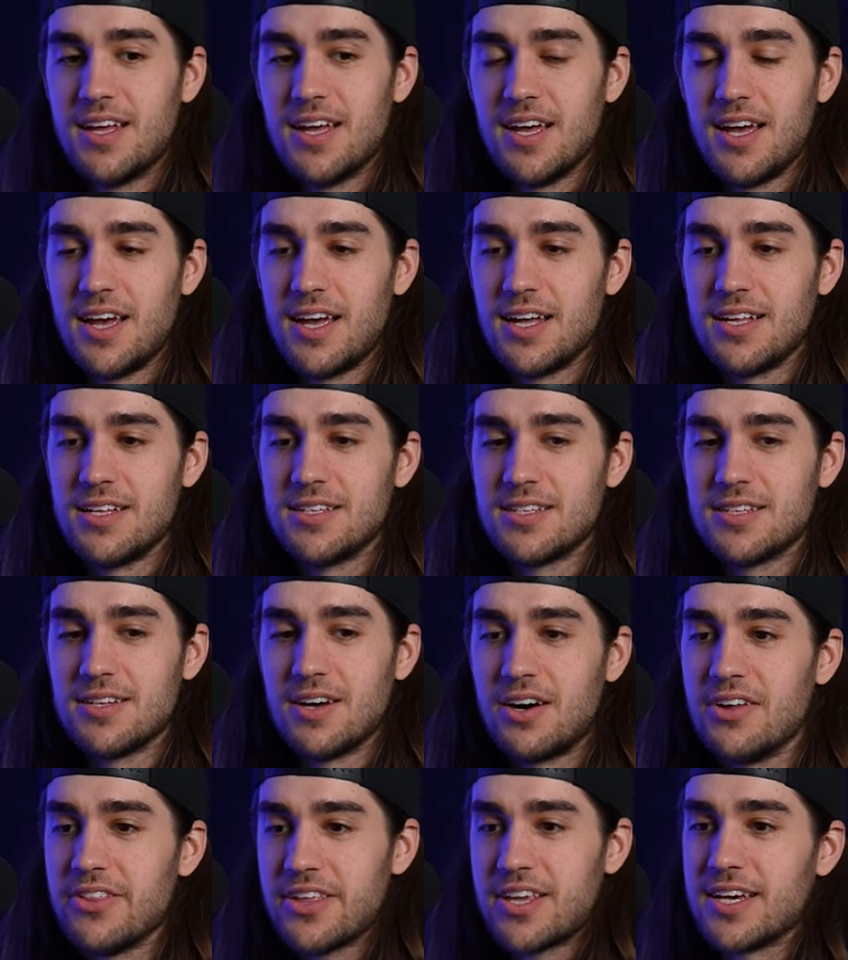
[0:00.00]
And
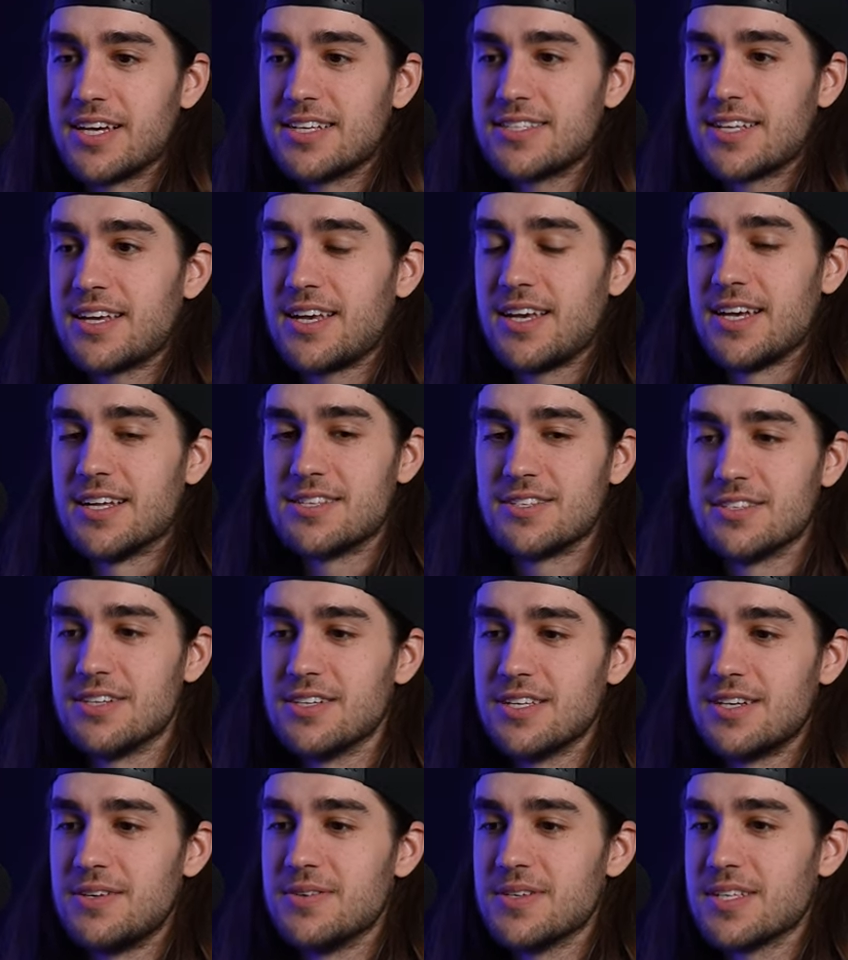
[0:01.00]
all the gigs get
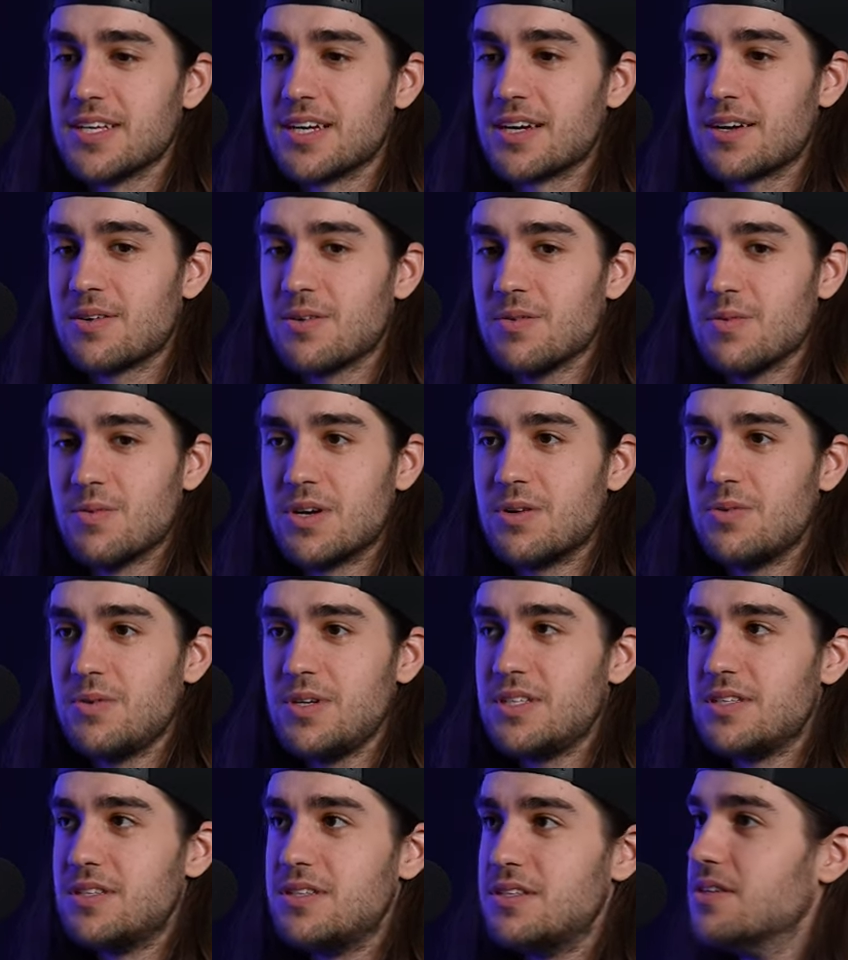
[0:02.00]
canceled. And it was like, what do
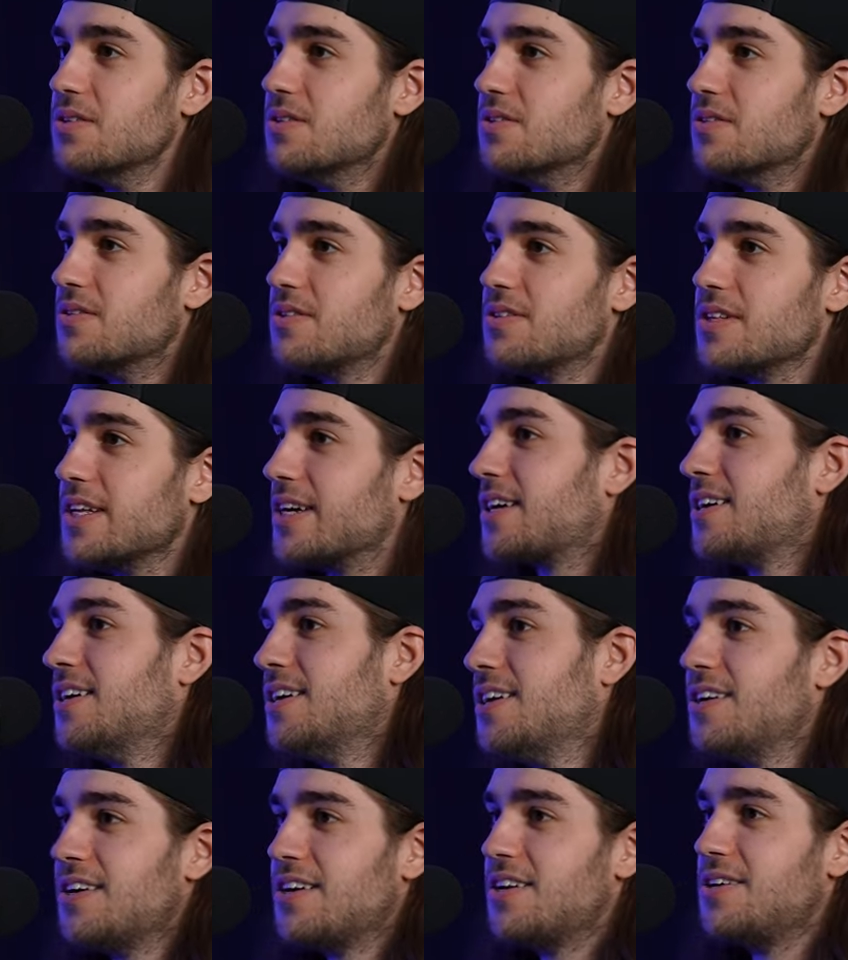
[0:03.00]
we do? Like,
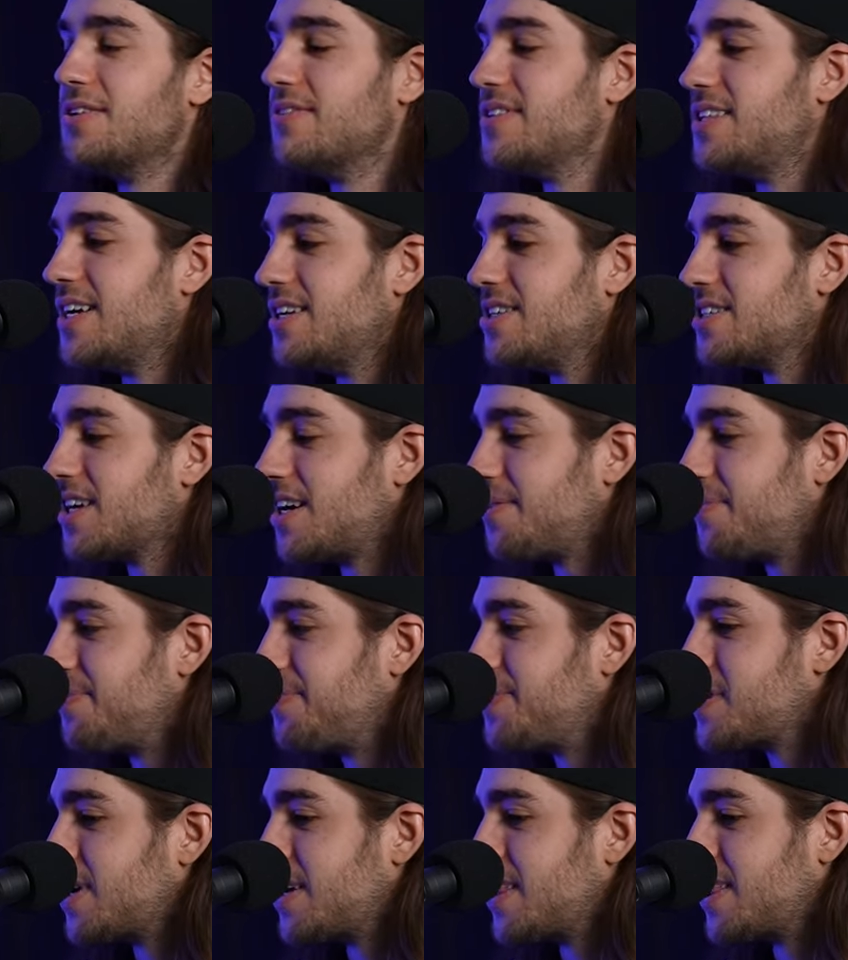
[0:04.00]
you have a day
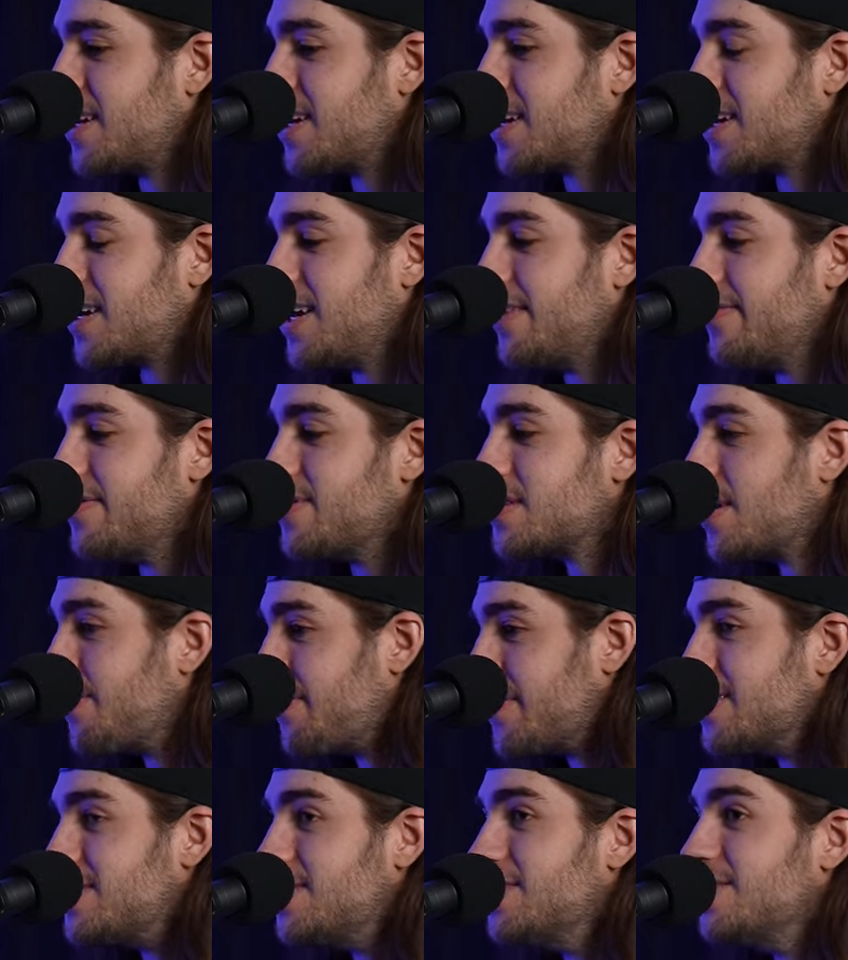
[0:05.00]
job. So I think it gave you
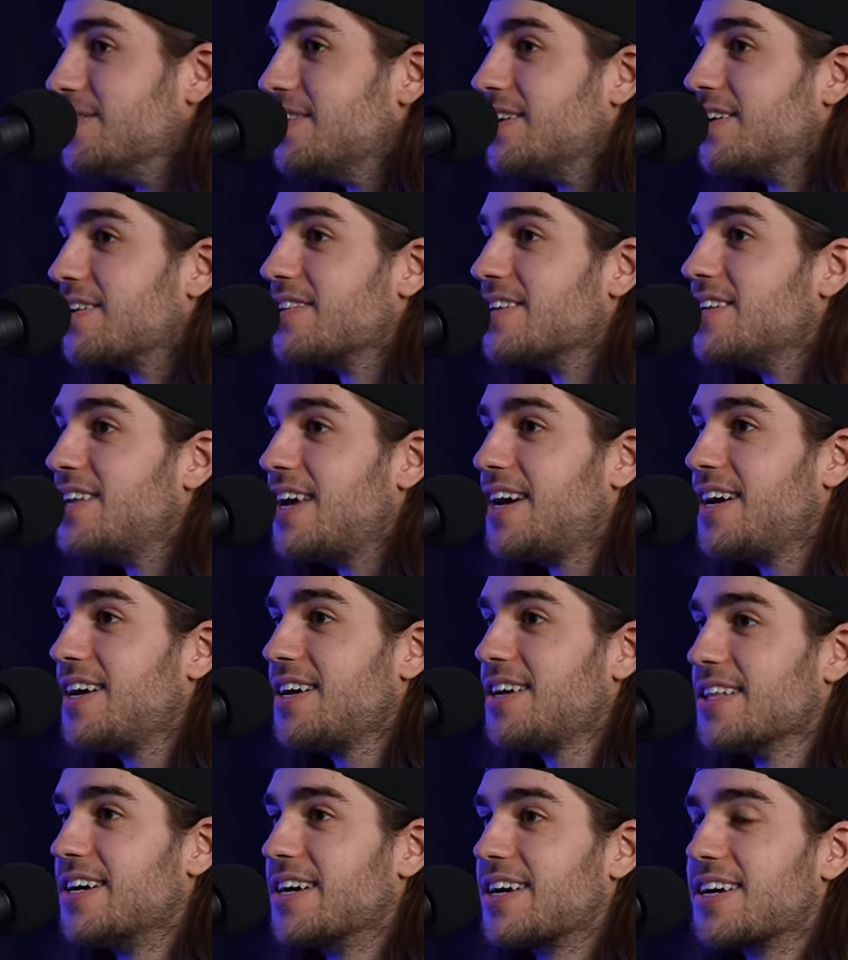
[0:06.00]
something to do during the day.
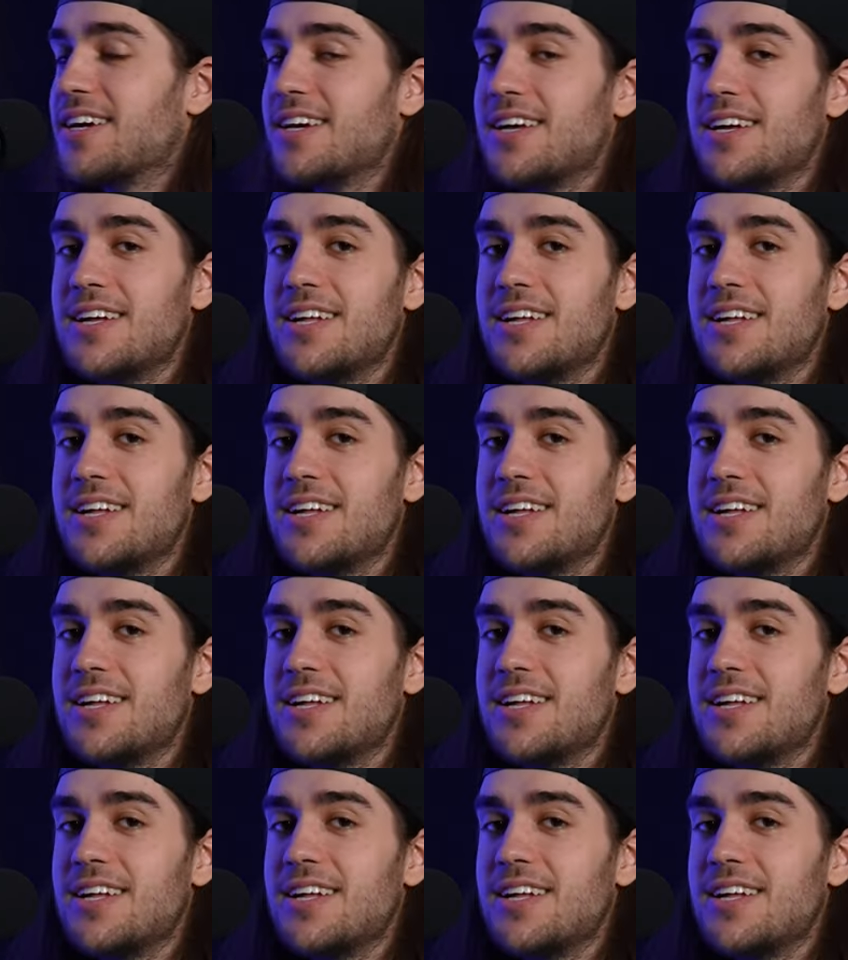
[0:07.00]
Like,